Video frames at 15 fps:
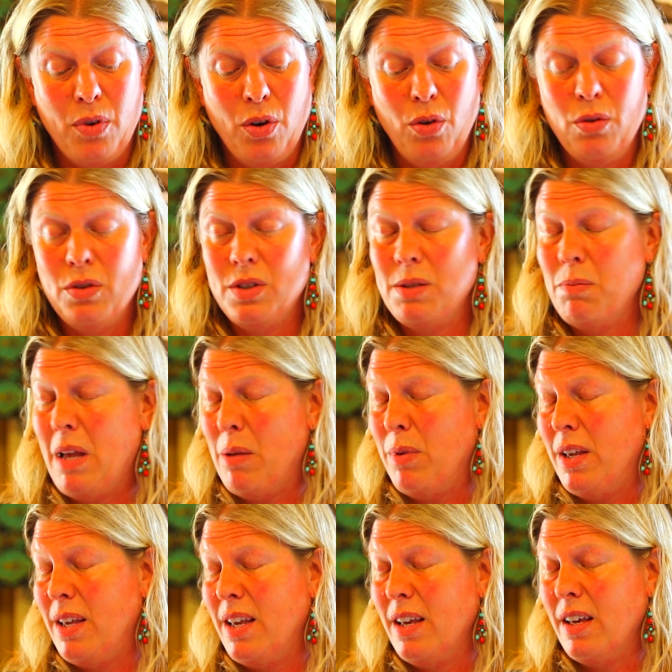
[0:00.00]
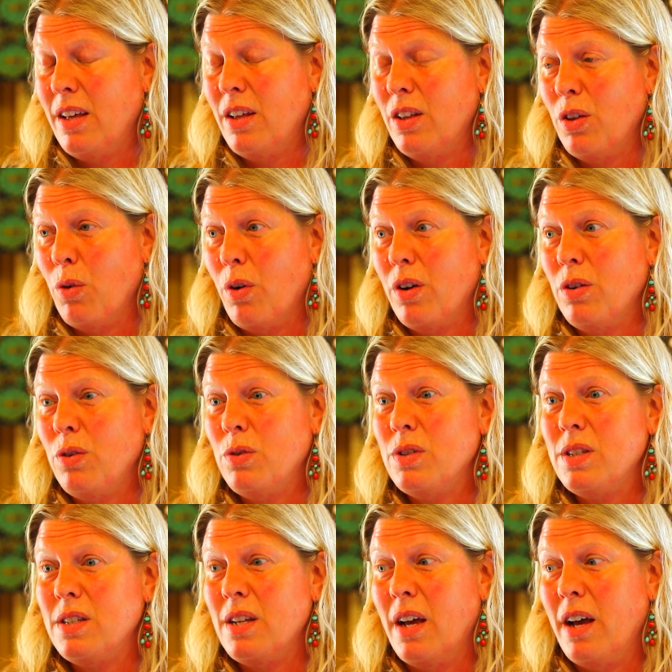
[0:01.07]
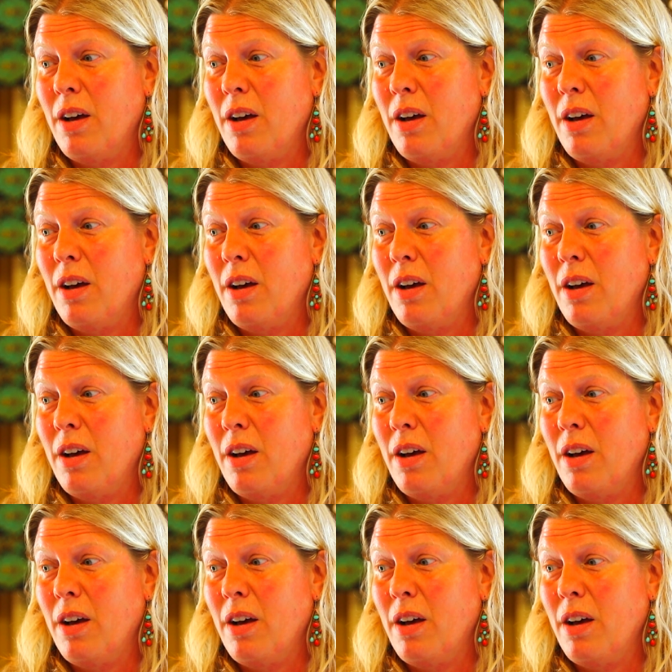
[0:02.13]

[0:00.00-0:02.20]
who is maybe ill, or who's